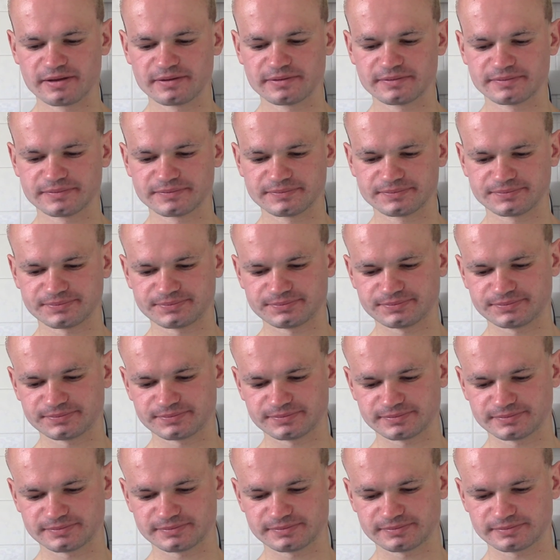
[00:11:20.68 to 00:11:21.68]

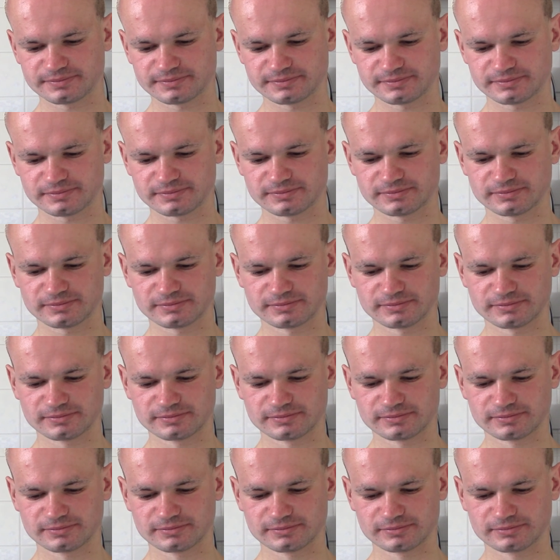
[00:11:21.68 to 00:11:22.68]

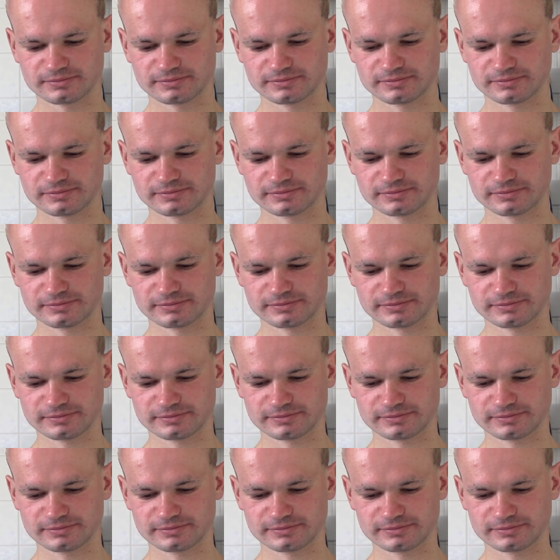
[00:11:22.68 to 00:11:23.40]
(silence)